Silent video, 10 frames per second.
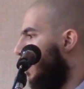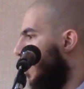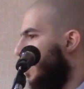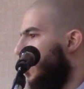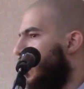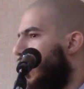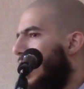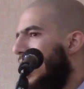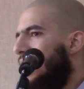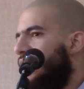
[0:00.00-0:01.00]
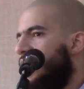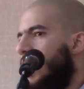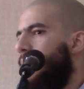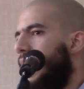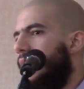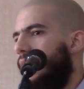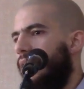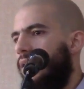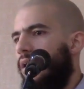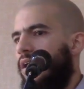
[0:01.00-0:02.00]
This is learning discipline,
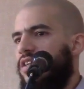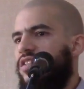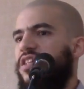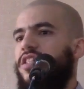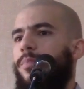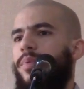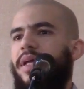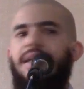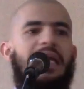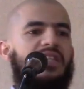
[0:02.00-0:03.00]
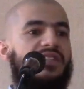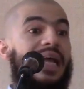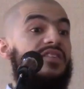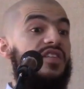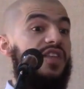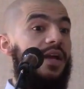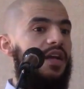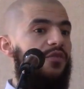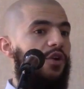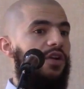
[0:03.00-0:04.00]
because discipline is
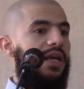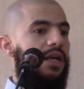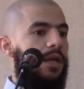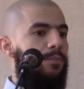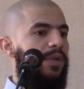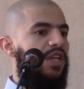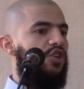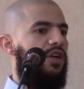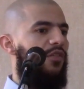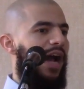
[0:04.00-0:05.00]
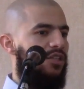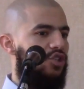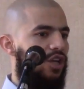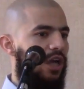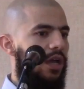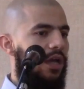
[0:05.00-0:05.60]
necessary for the completion of Hajj.